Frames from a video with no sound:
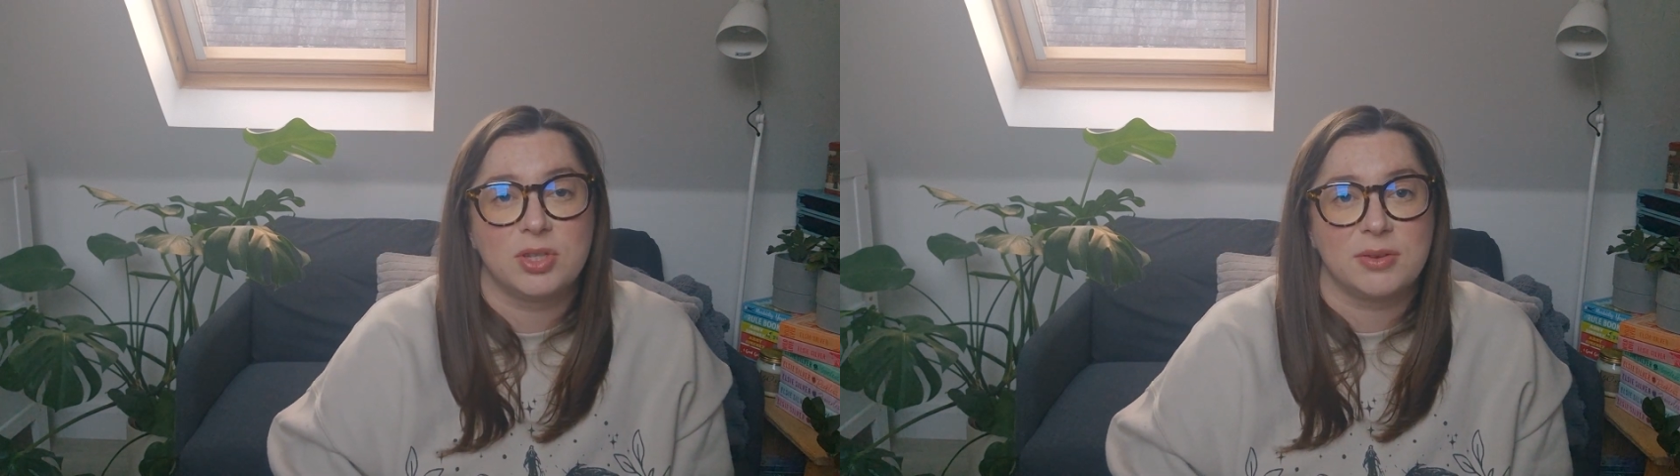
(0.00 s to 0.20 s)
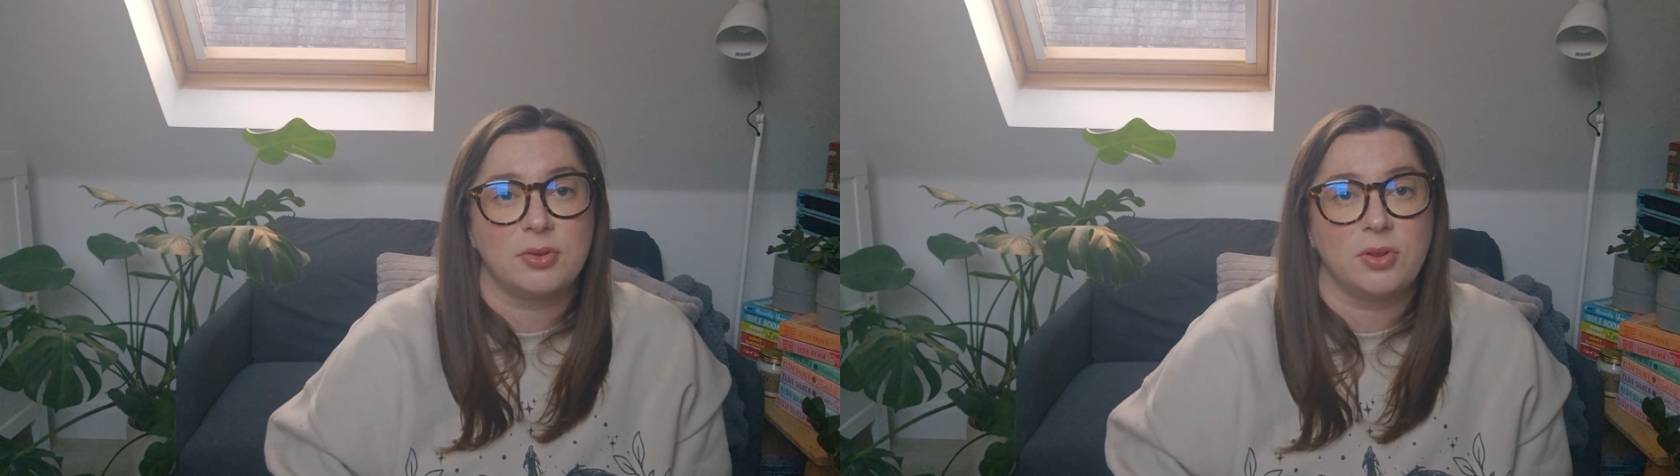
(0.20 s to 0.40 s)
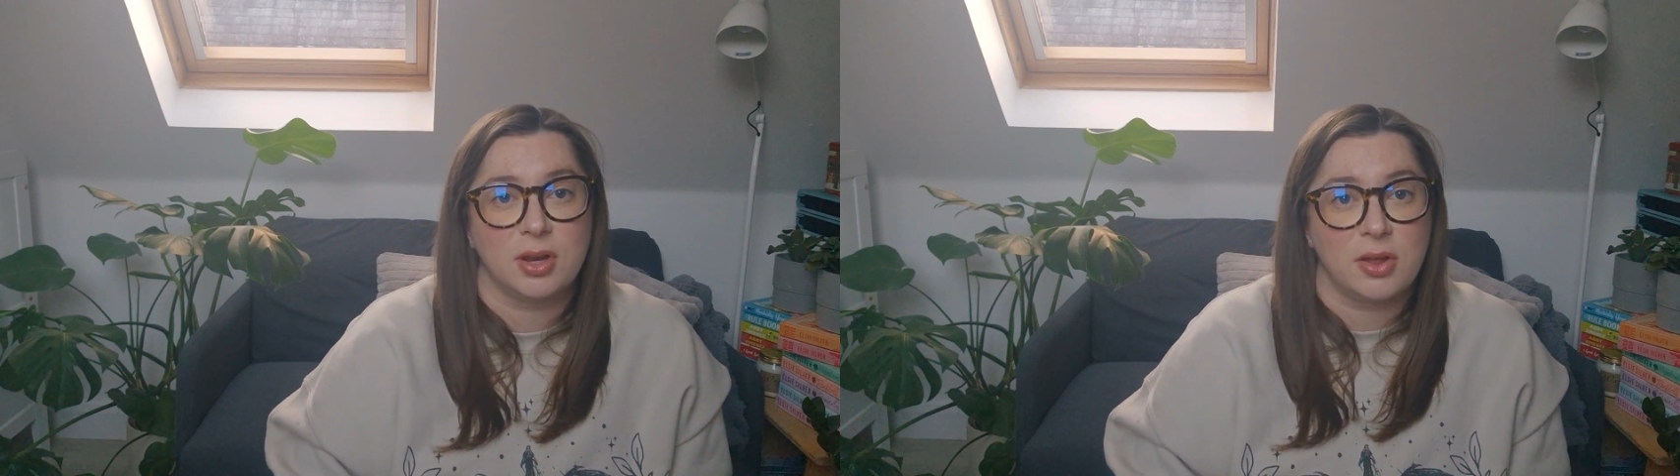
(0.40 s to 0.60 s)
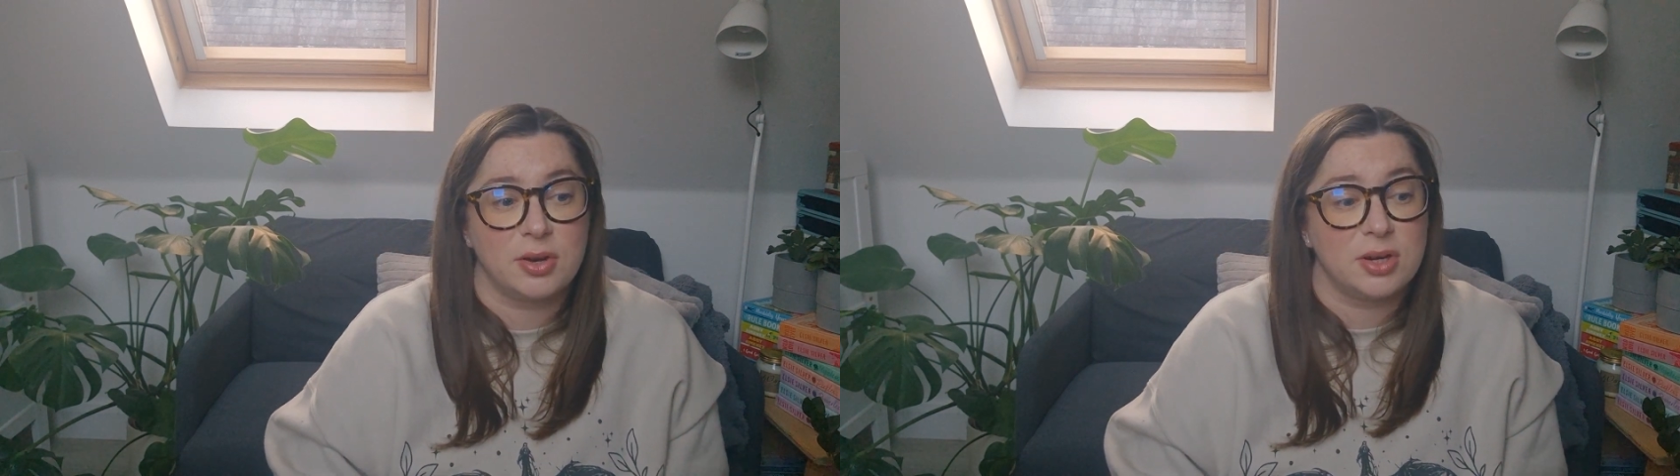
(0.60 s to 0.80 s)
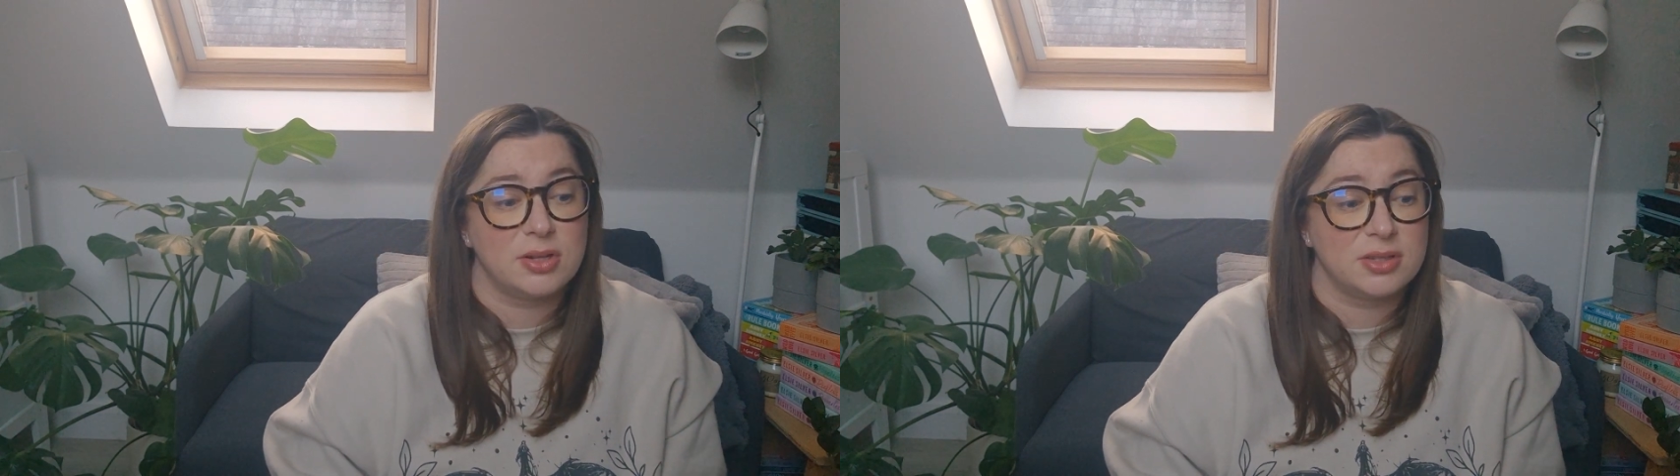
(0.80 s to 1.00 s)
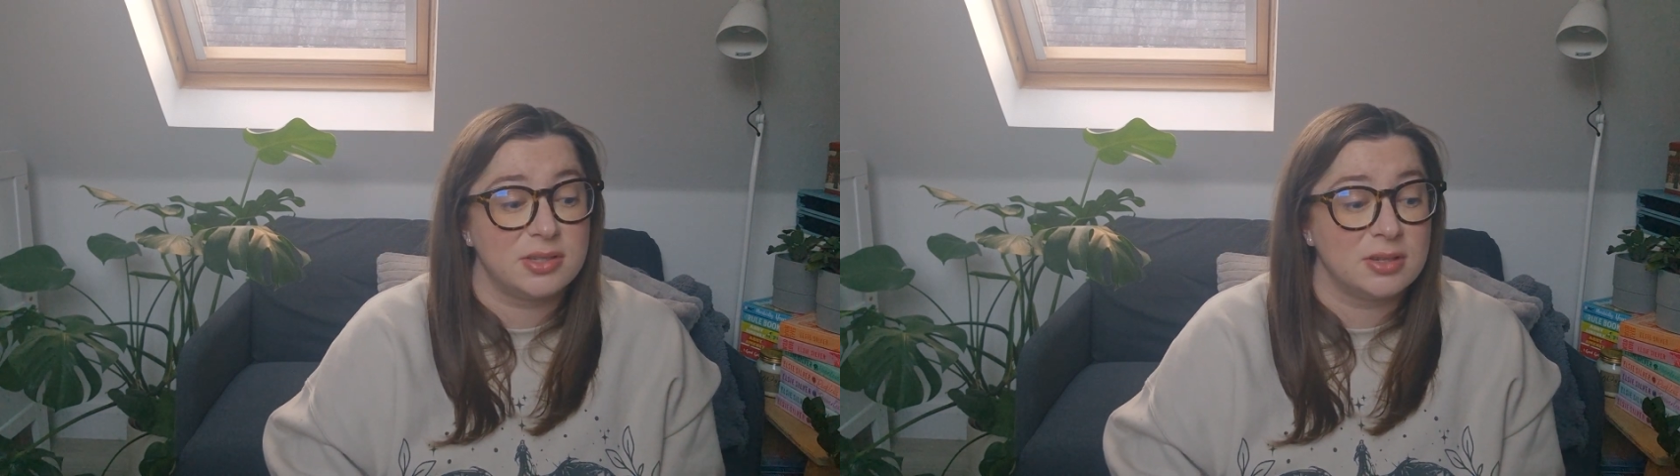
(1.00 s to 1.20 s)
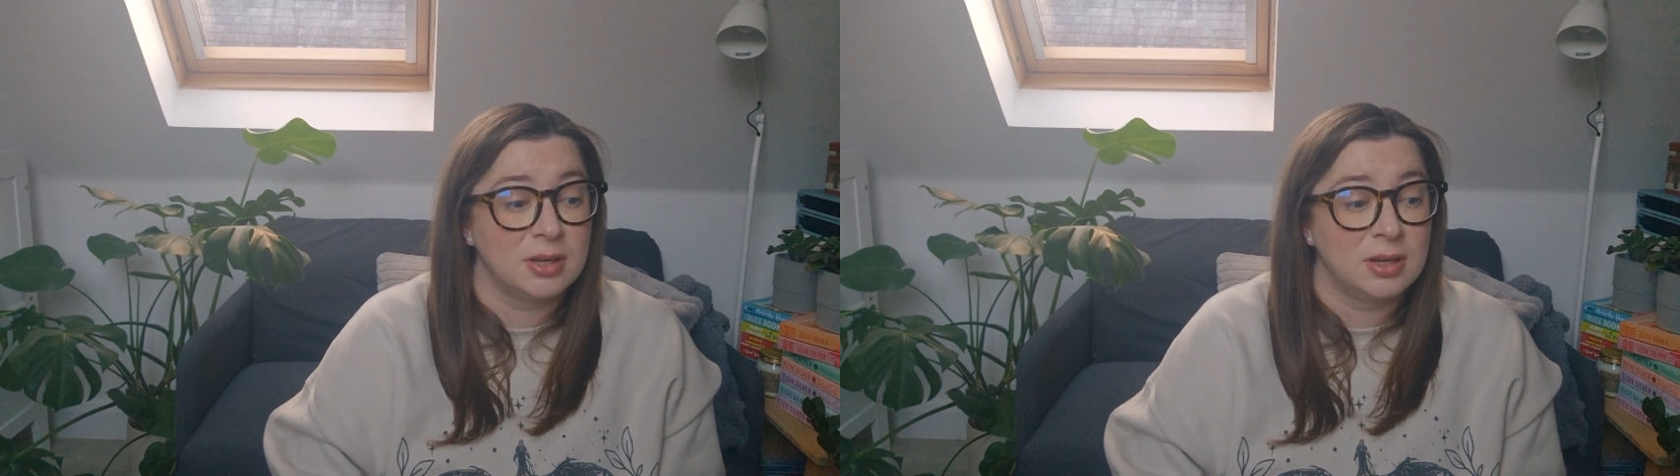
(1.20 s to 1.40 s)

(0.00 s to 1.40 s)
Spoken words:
difficult than others.